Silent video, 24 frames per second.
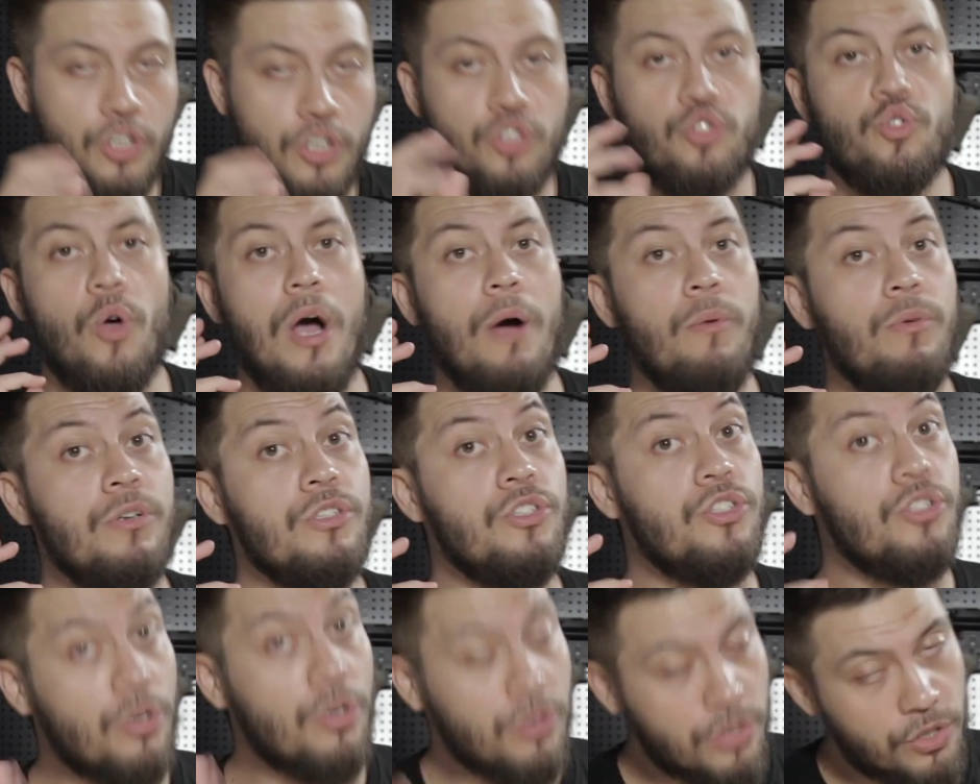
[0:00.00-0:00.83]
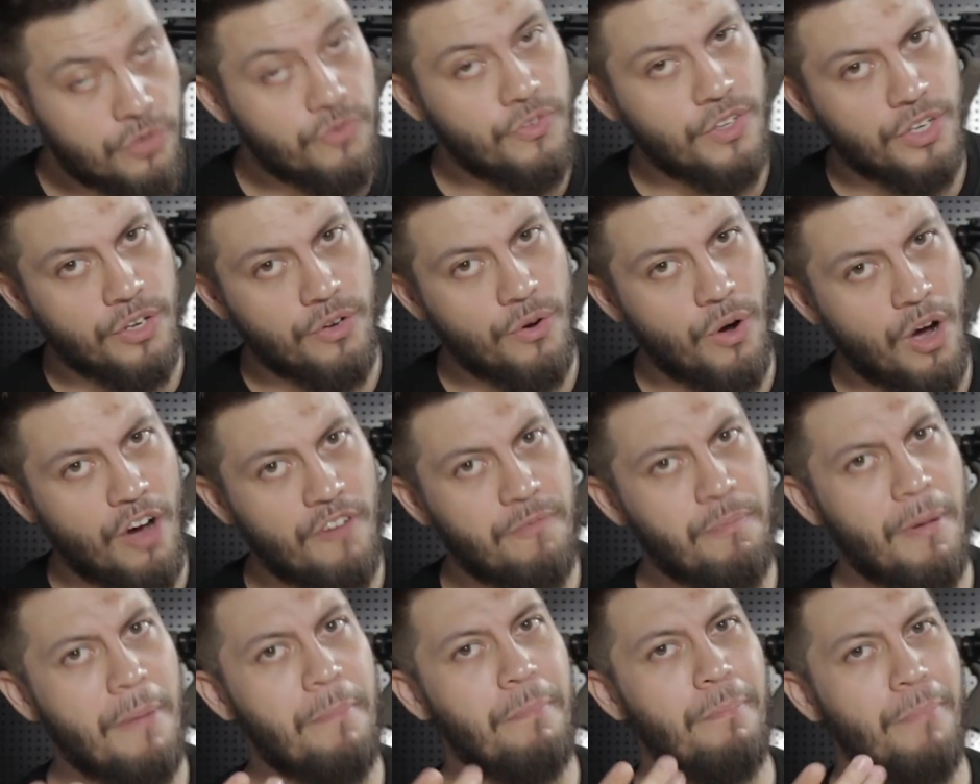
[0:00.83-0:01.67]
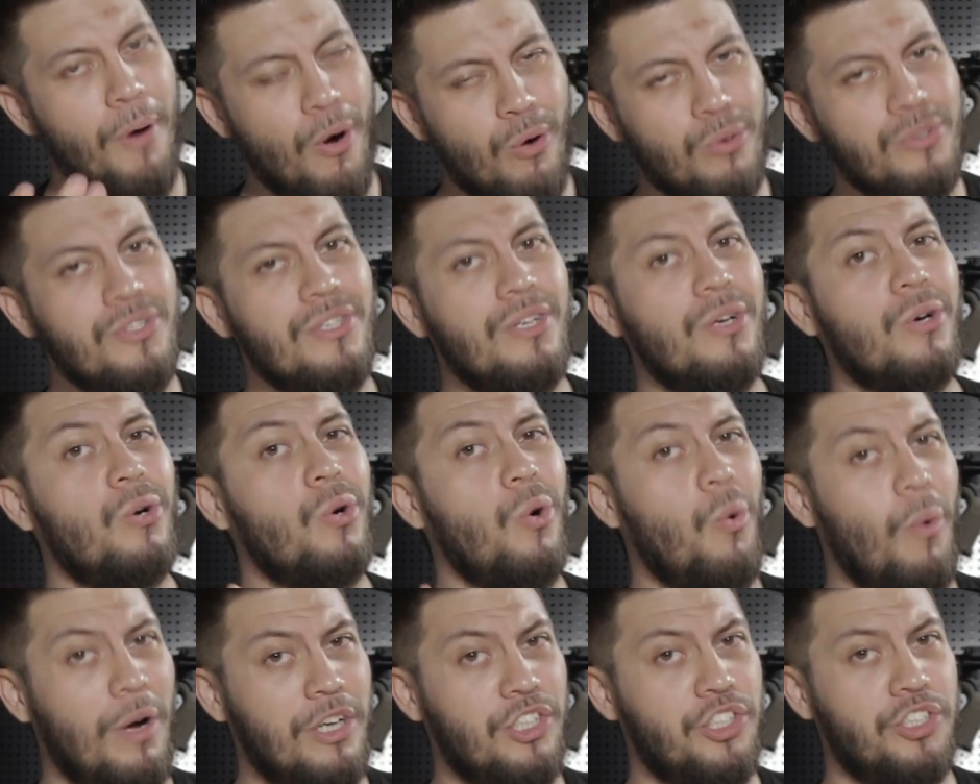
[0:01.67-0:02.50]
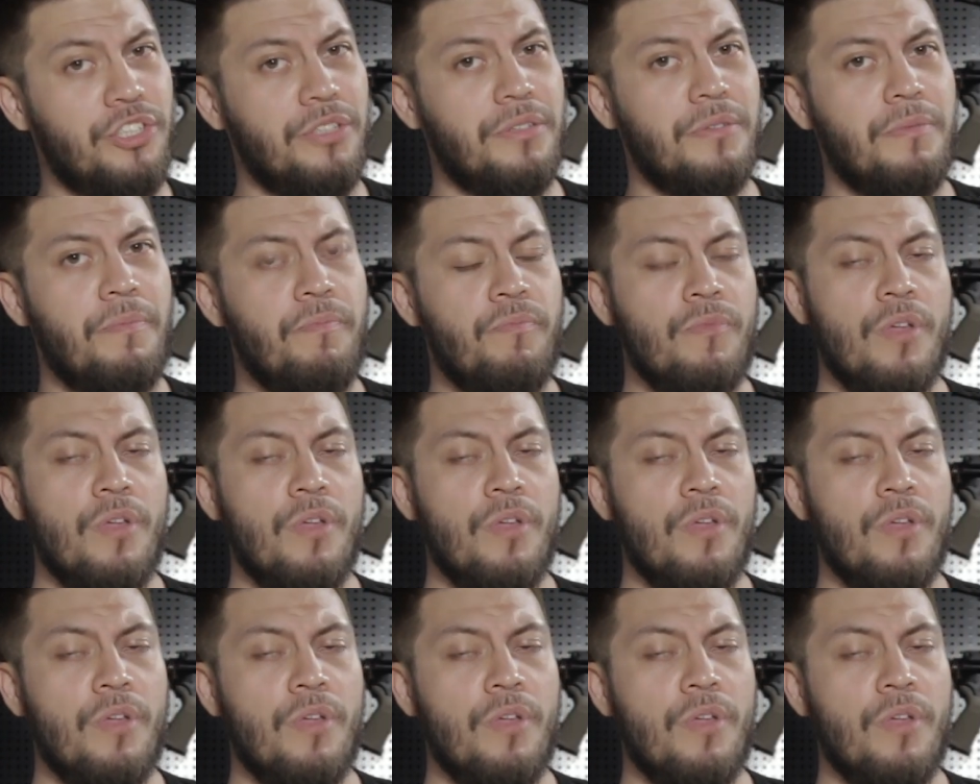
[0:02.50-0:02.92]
So I want to start this video off by posing a question.